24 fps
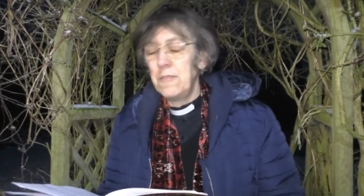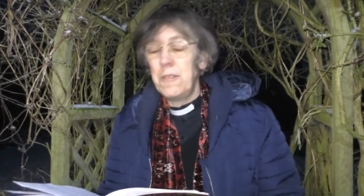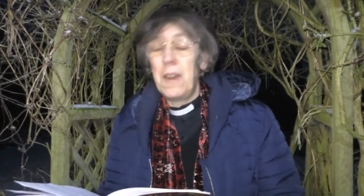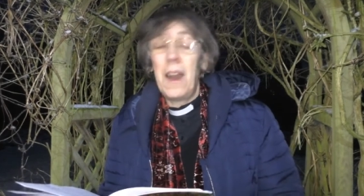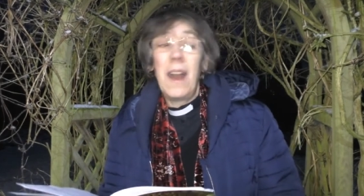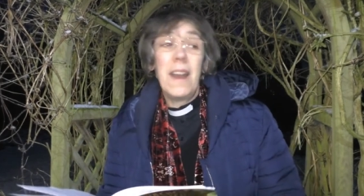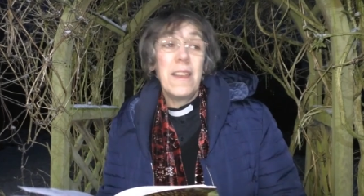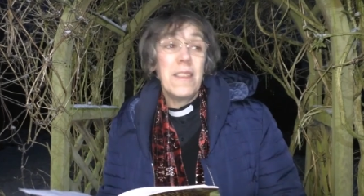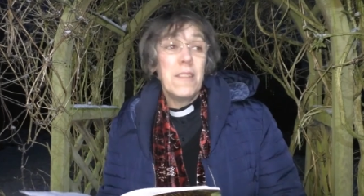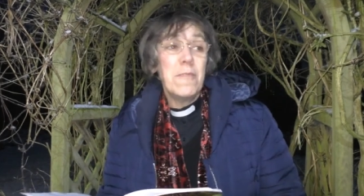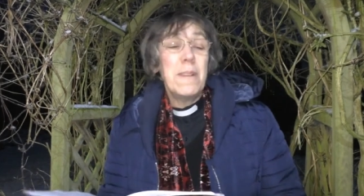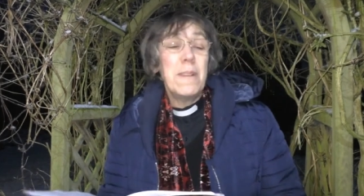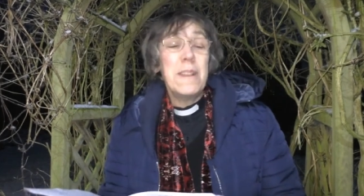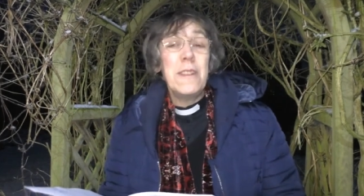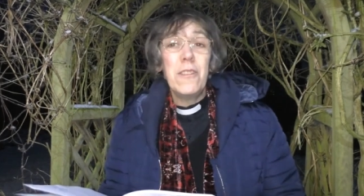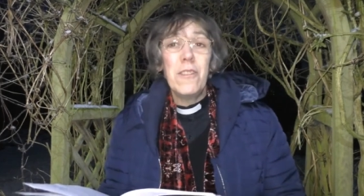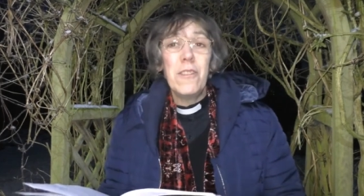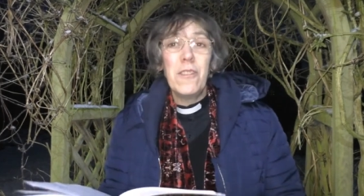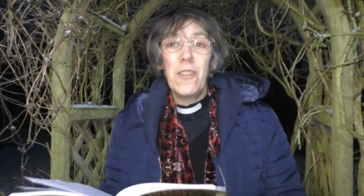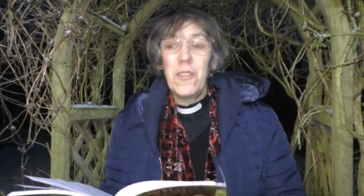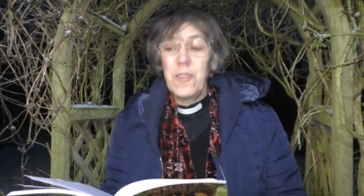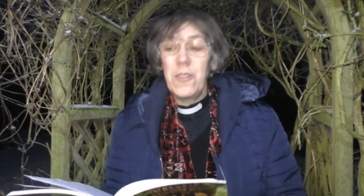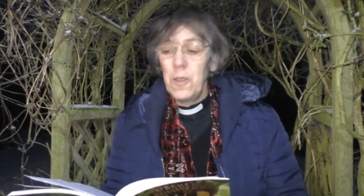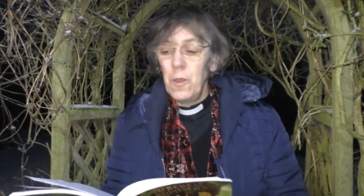either when
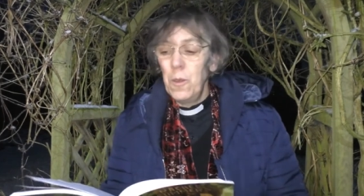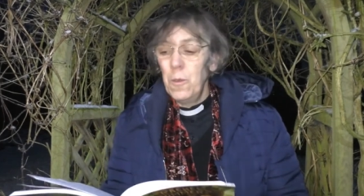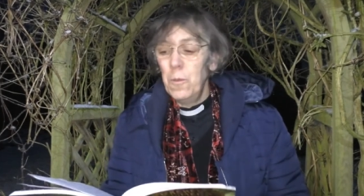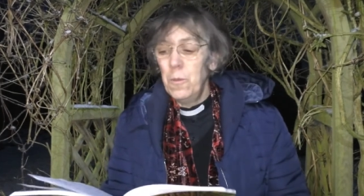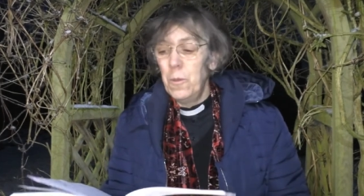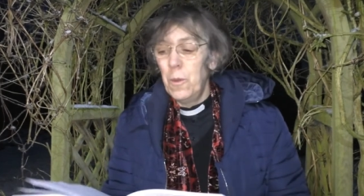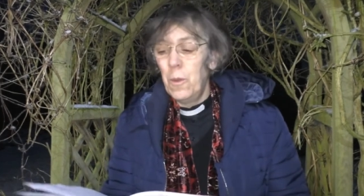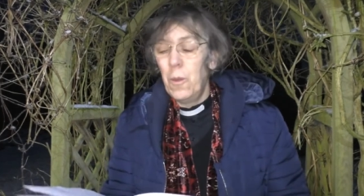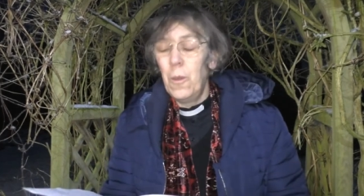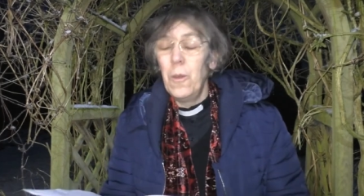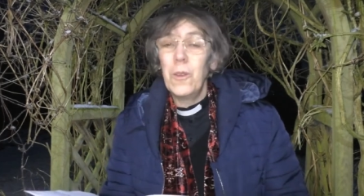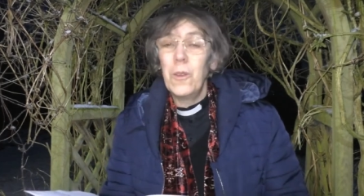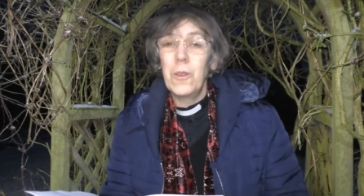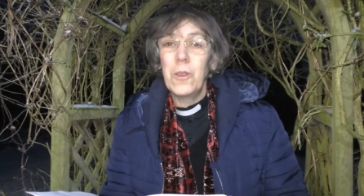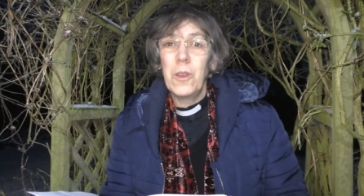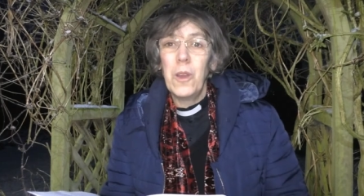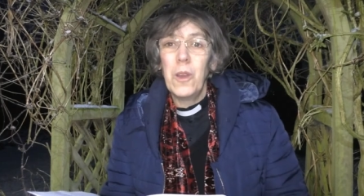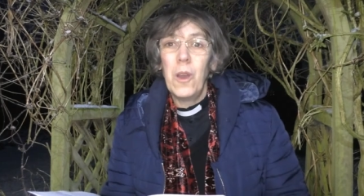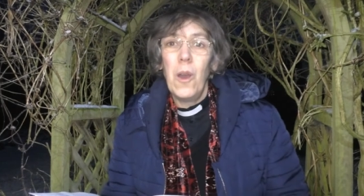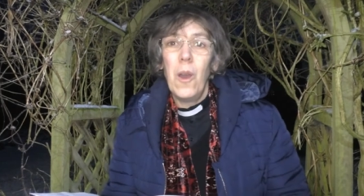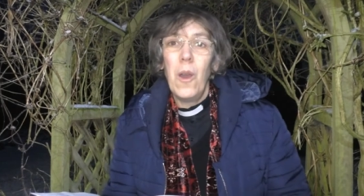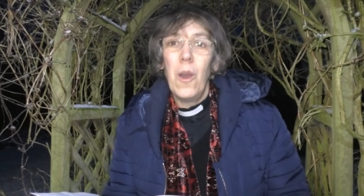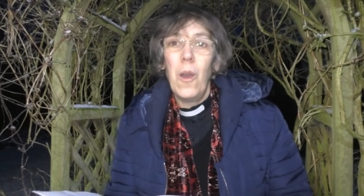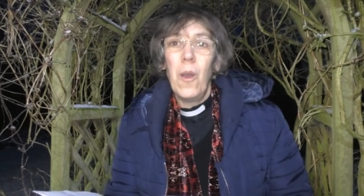you're on your walk
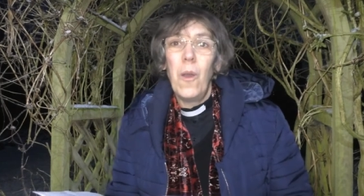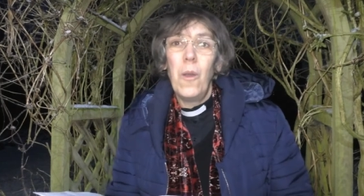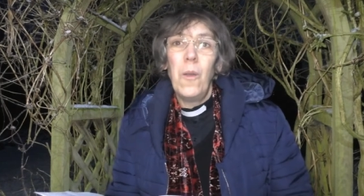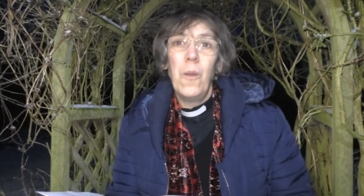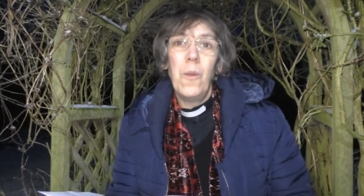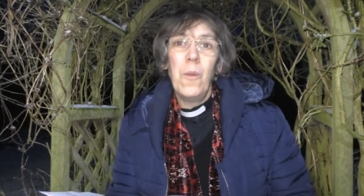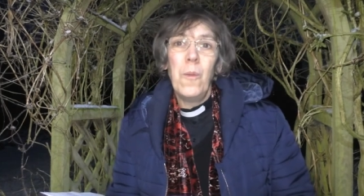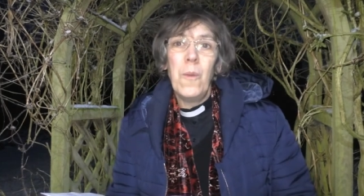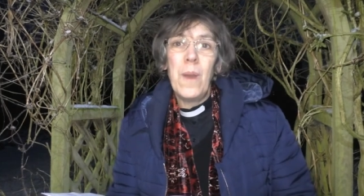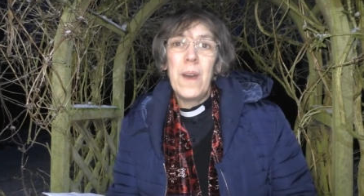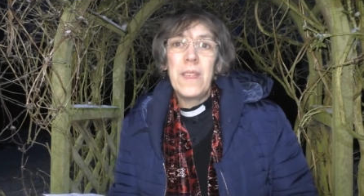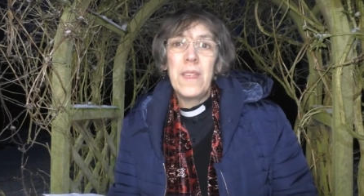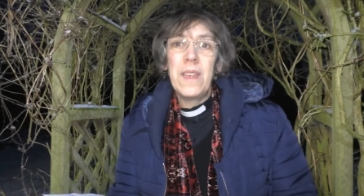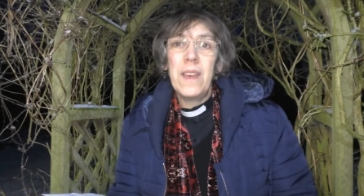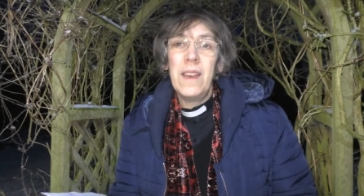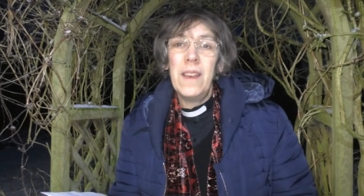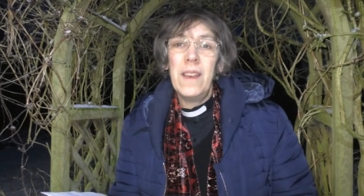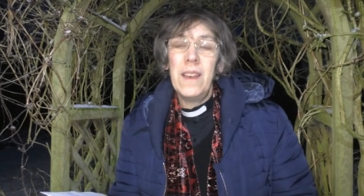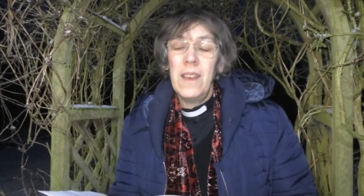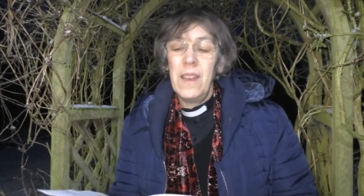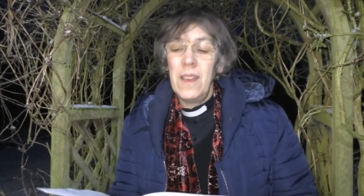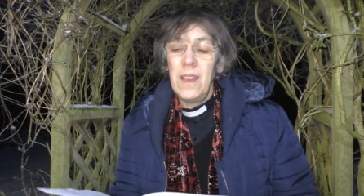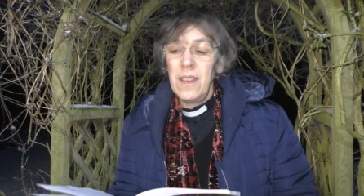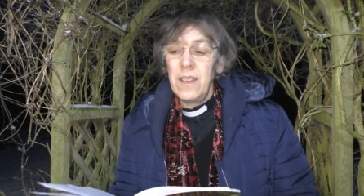or whether
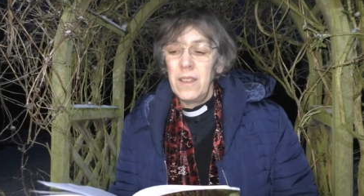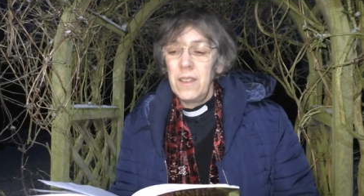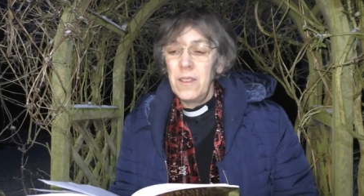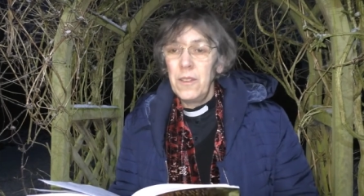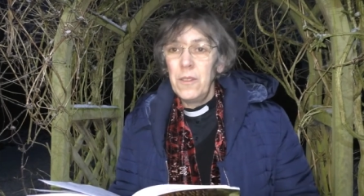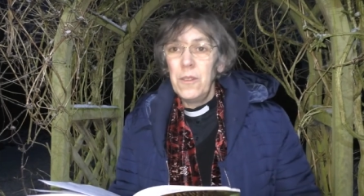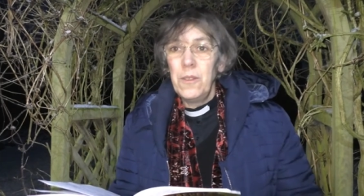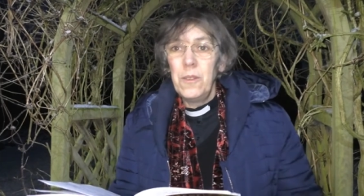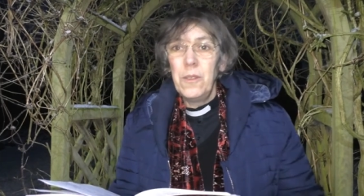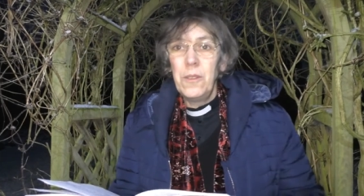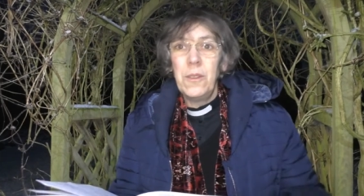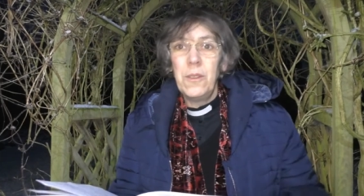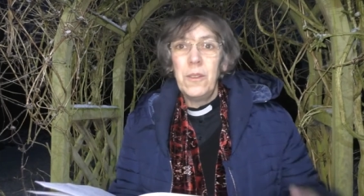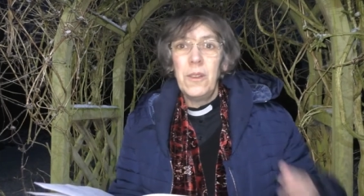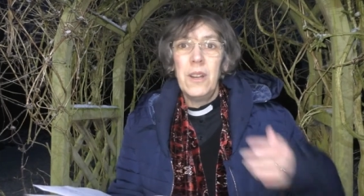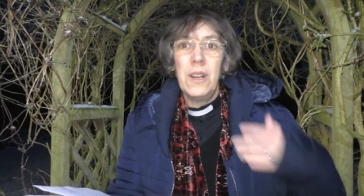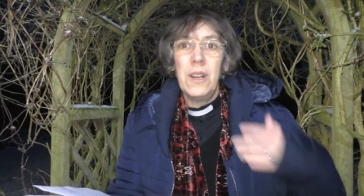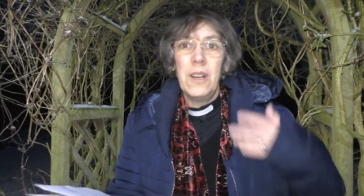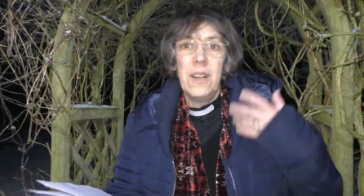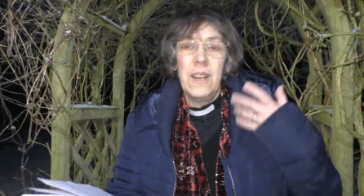you're